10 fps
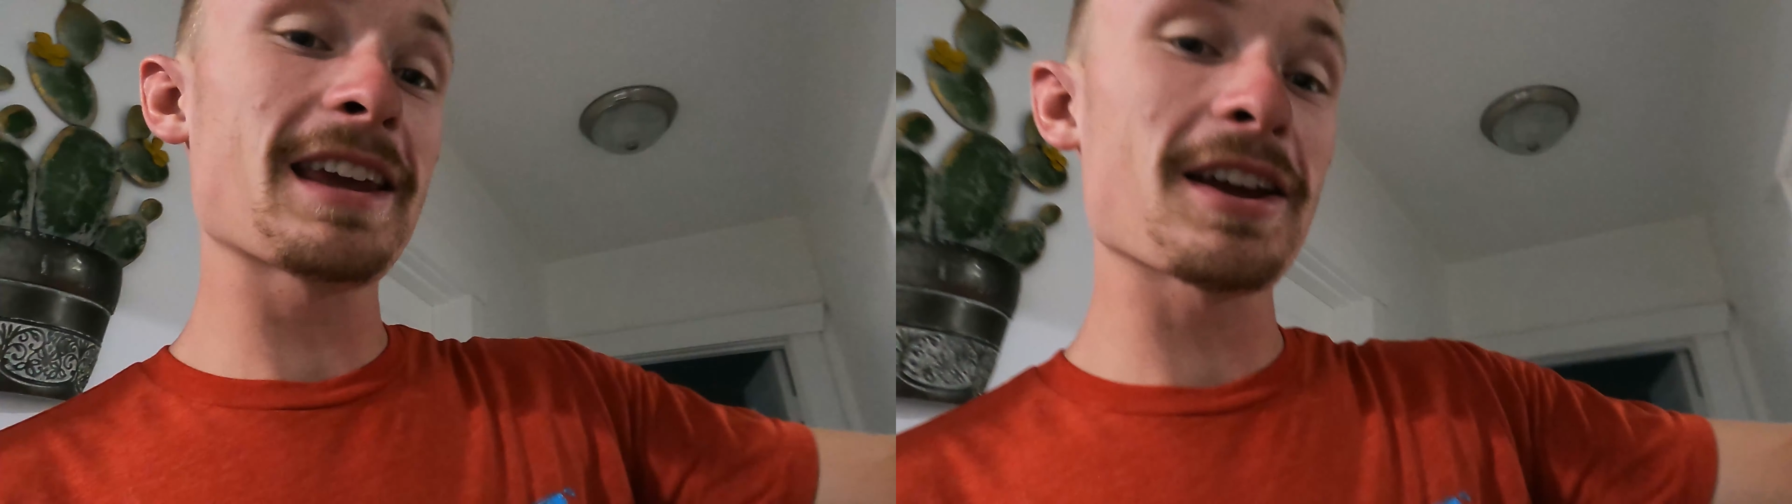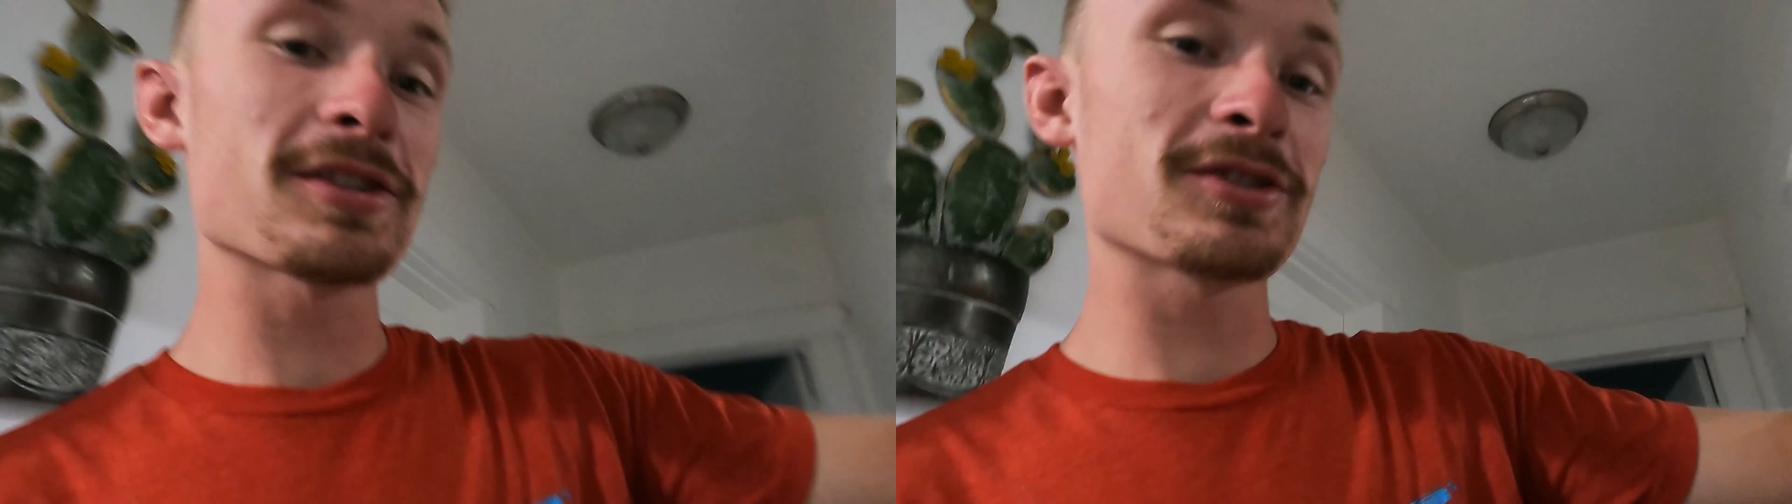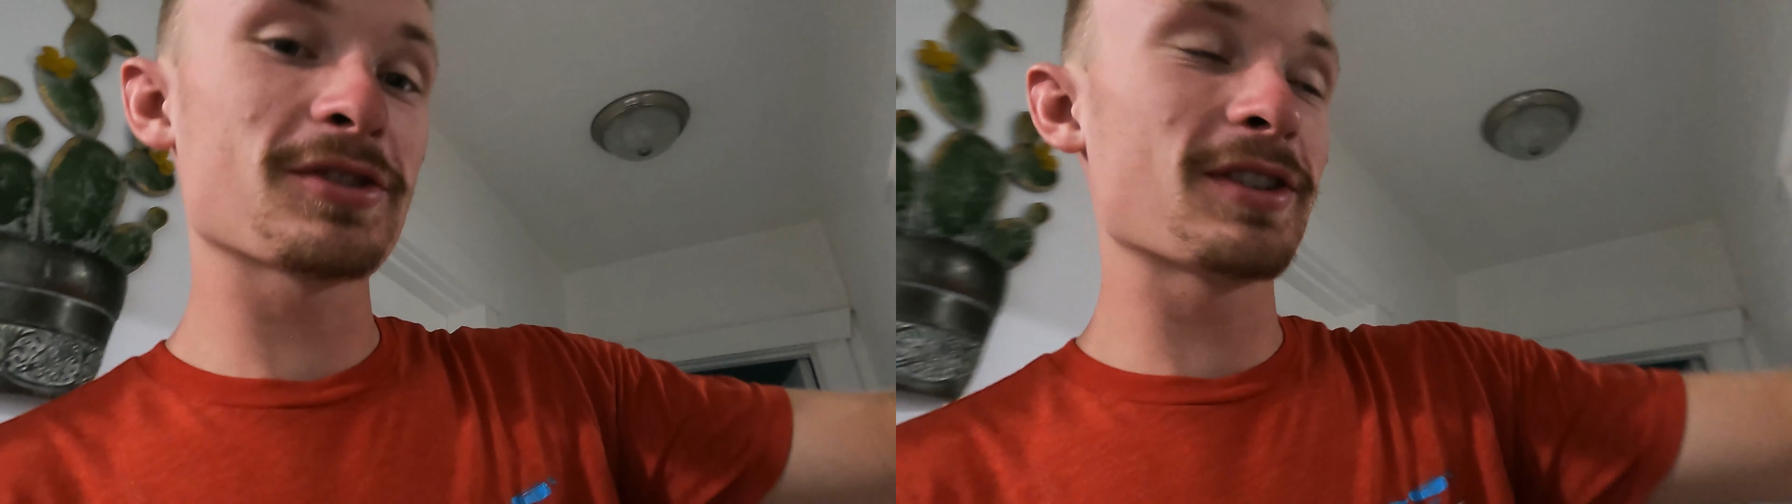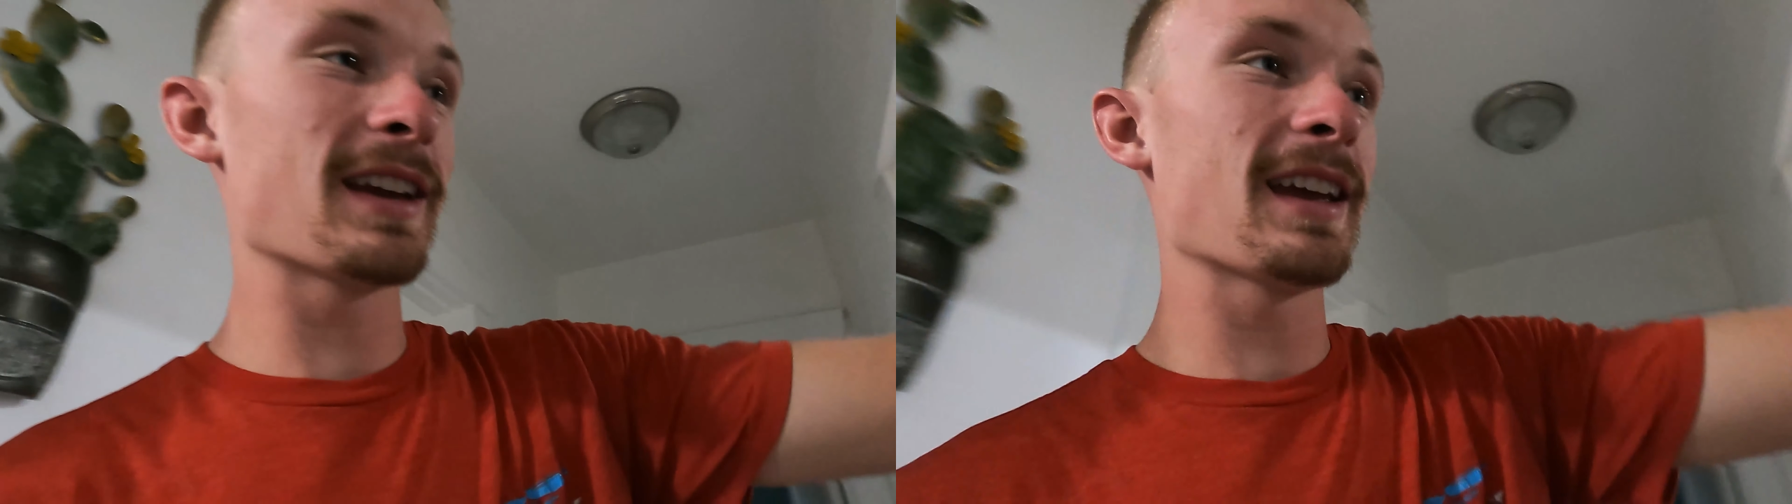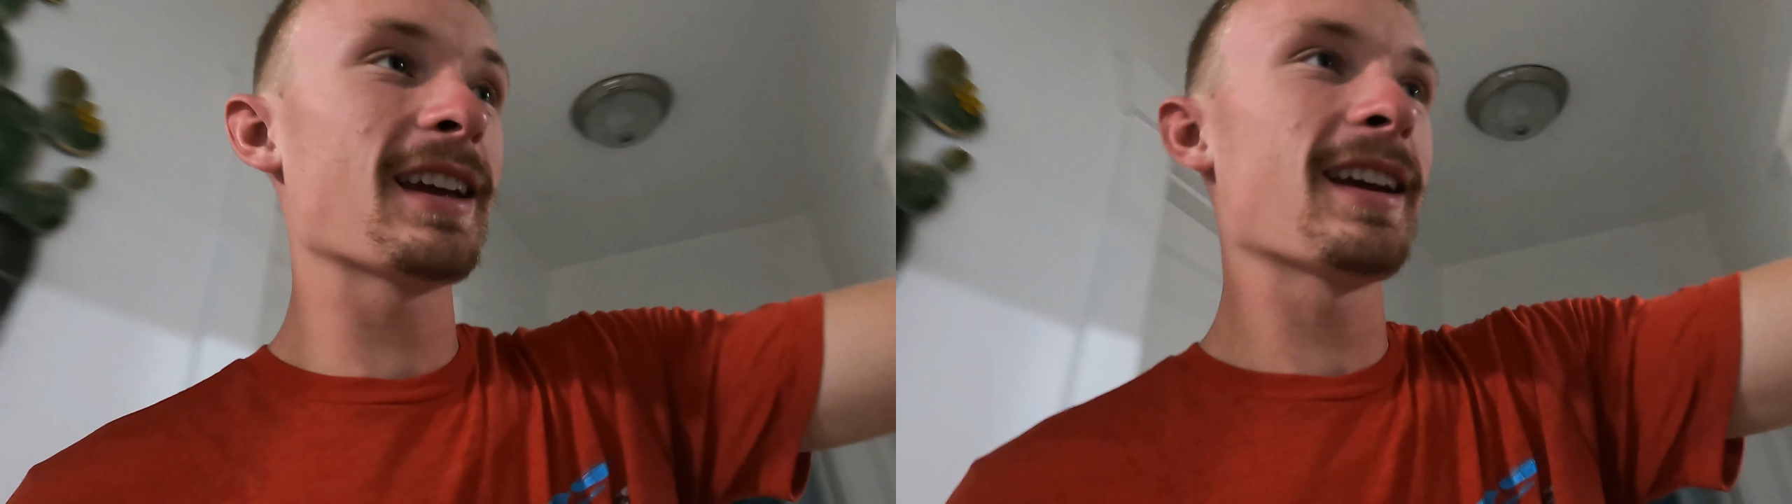
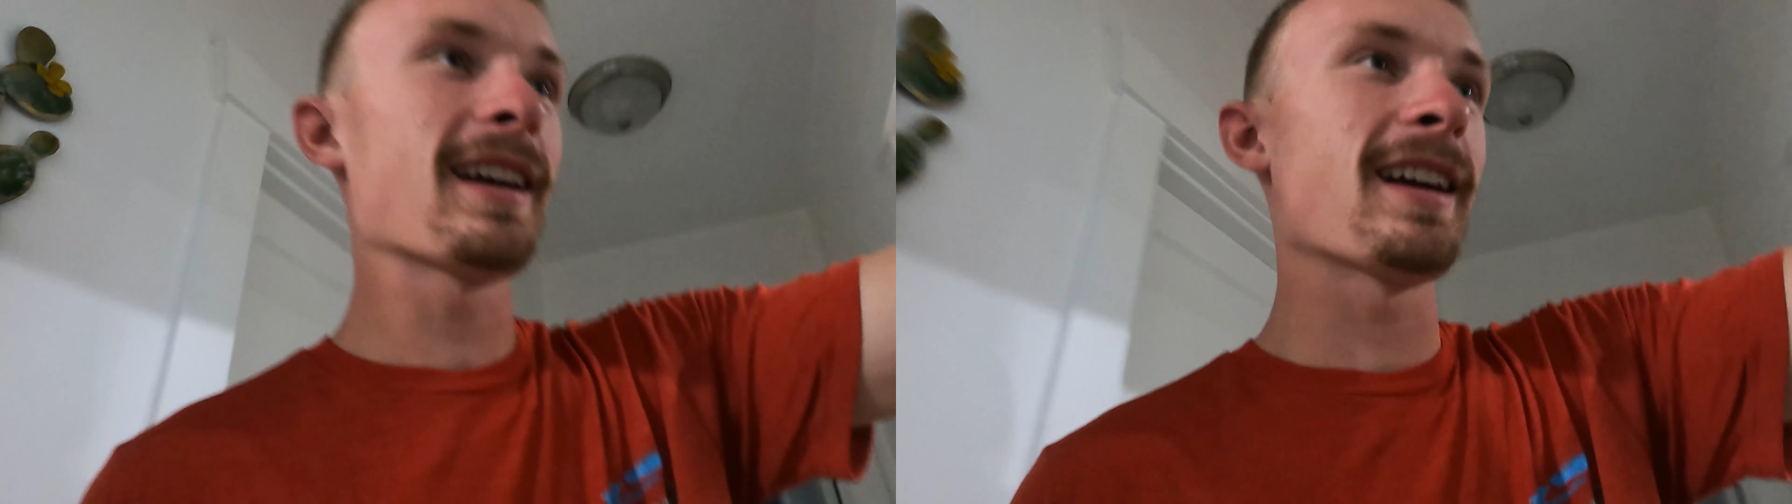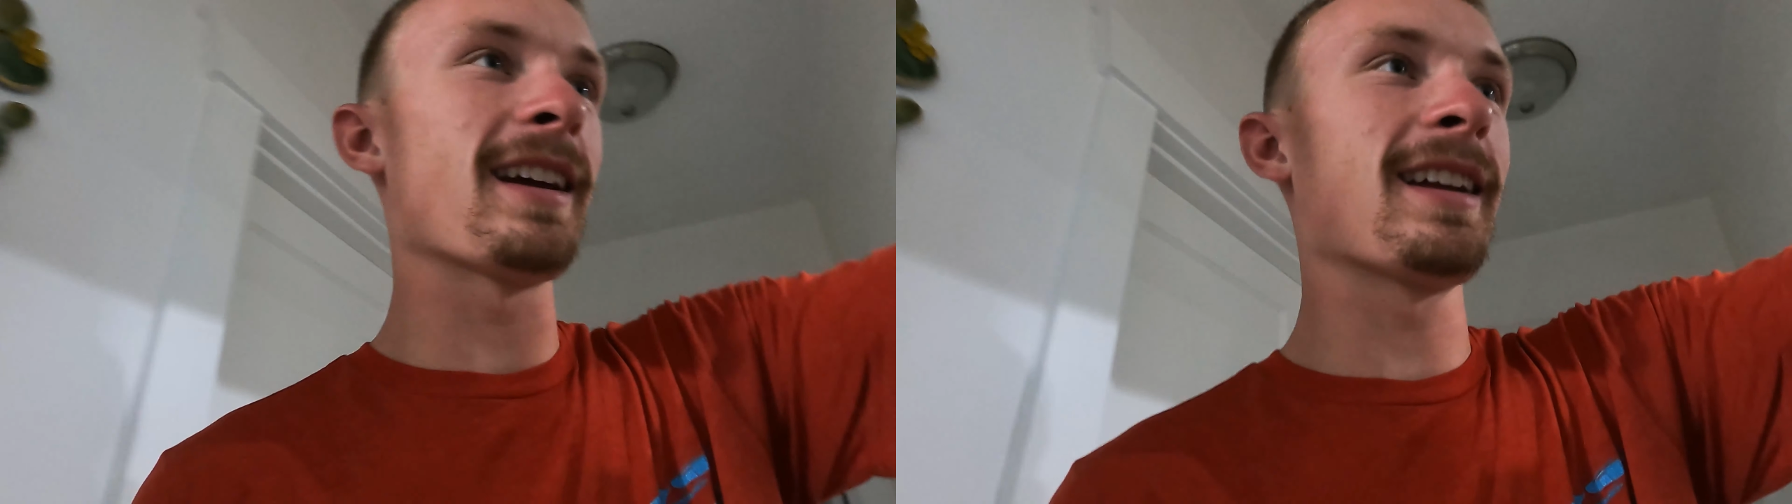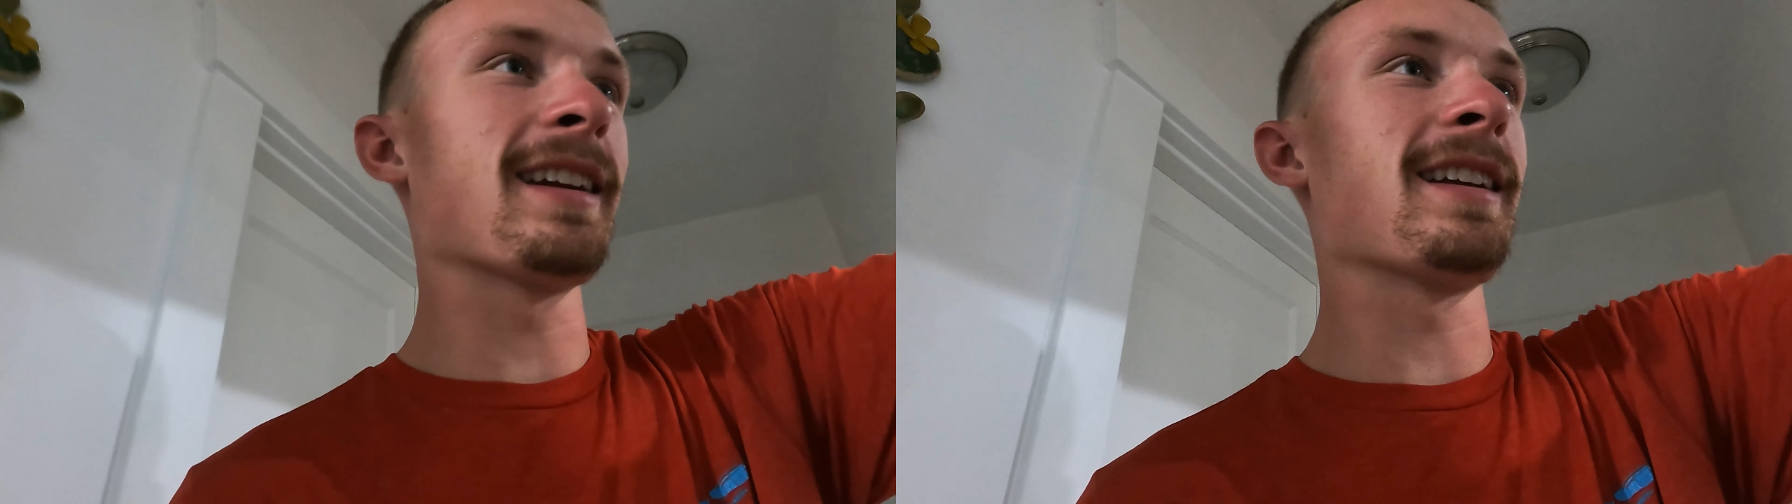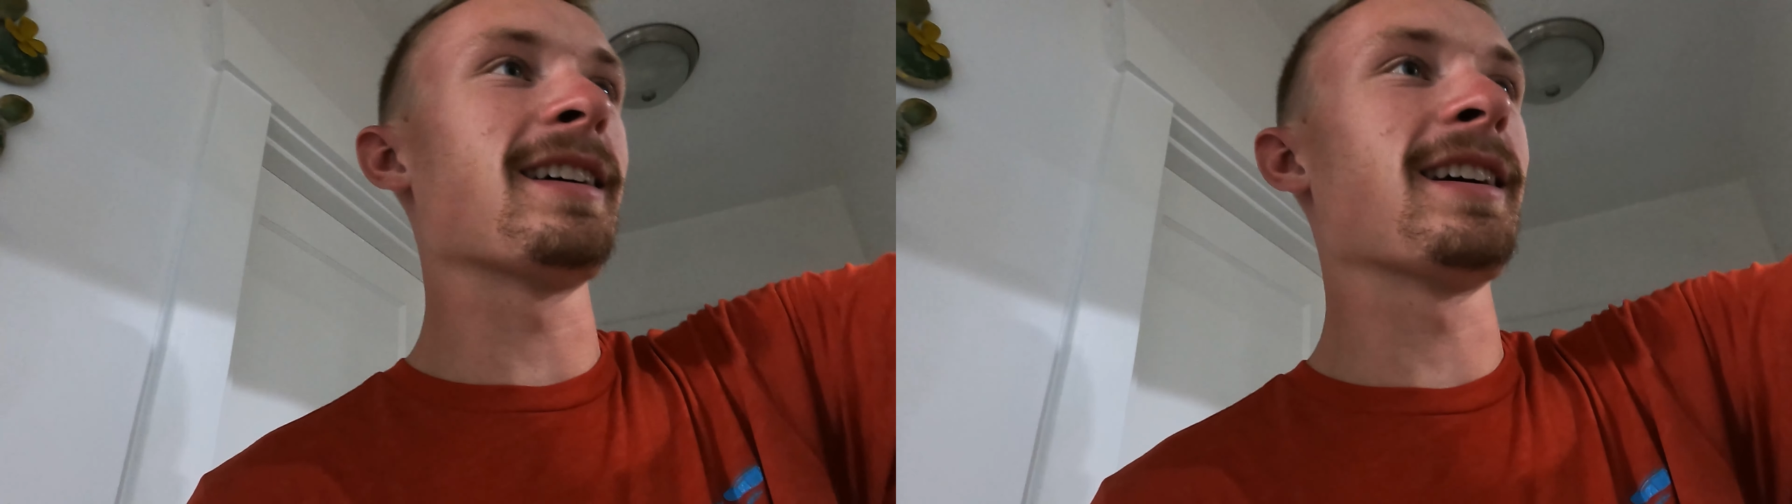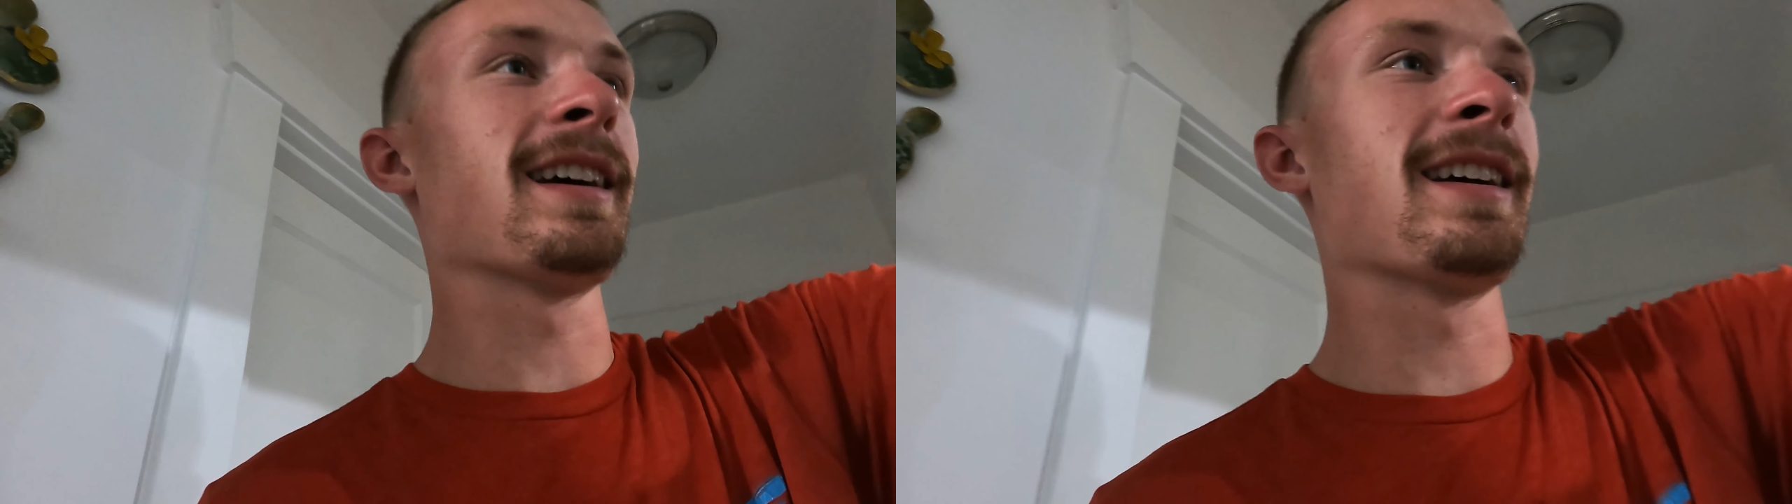yesterday, and
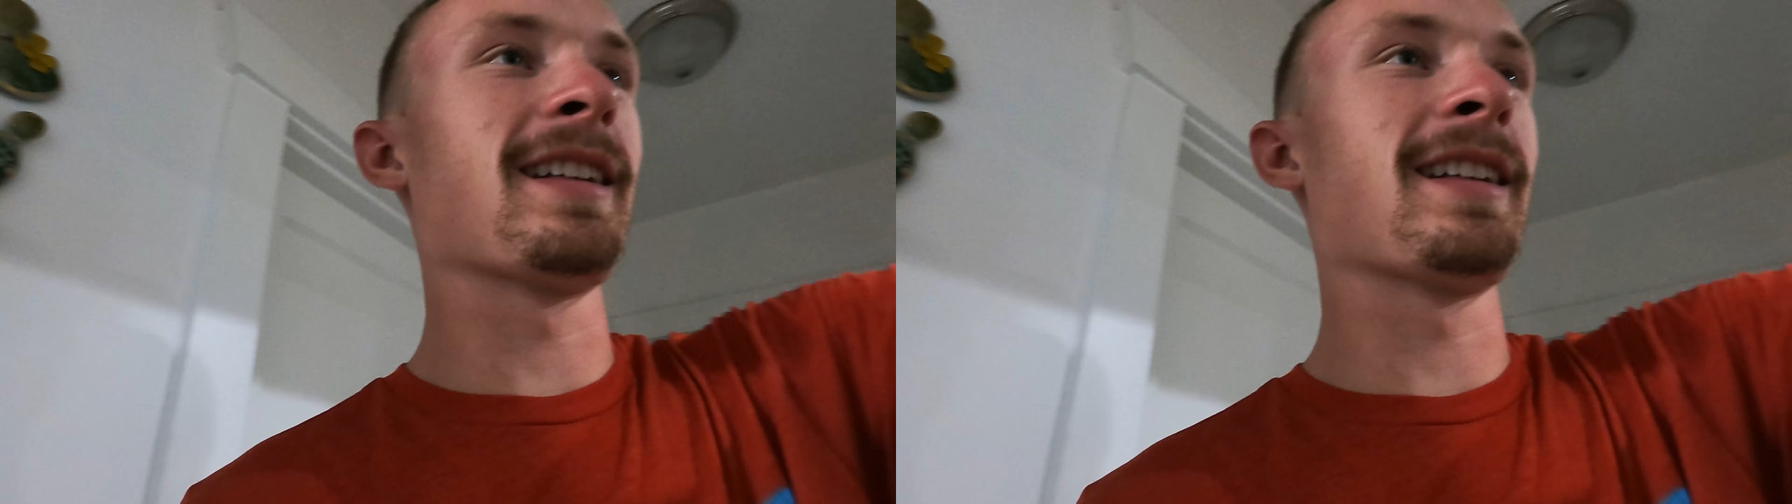uh,